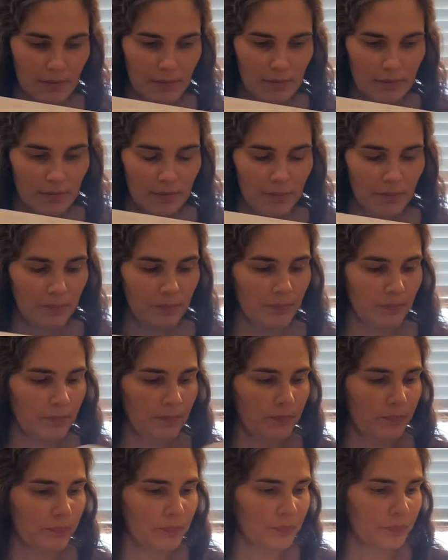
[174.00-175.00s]

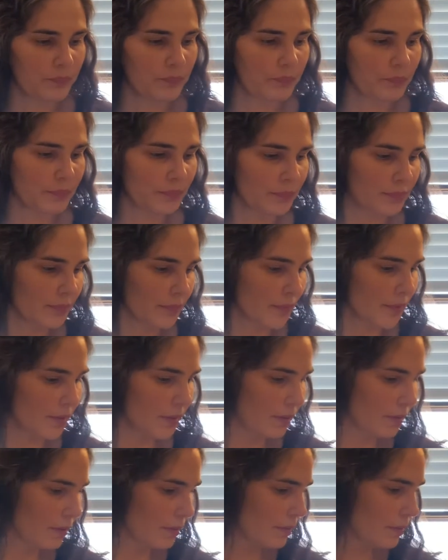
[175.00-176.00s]

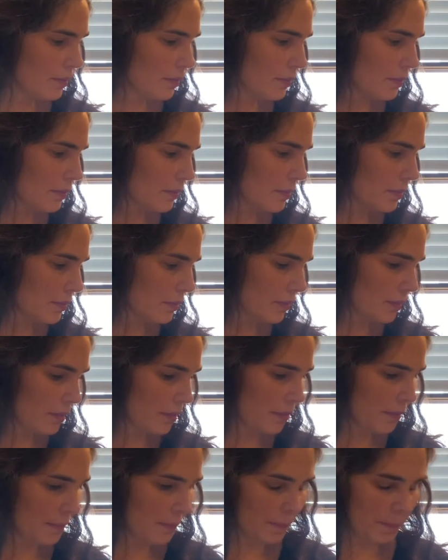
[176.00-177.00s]

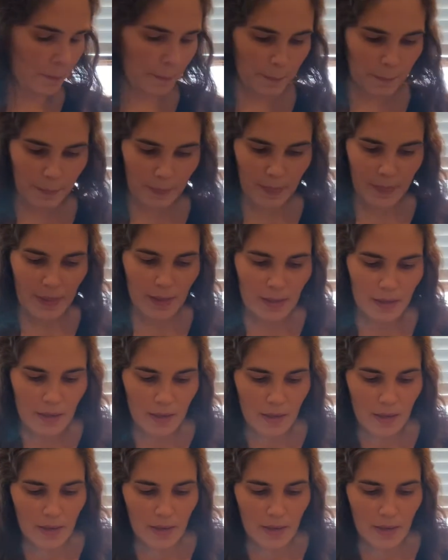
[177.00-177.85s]
Nothing is said.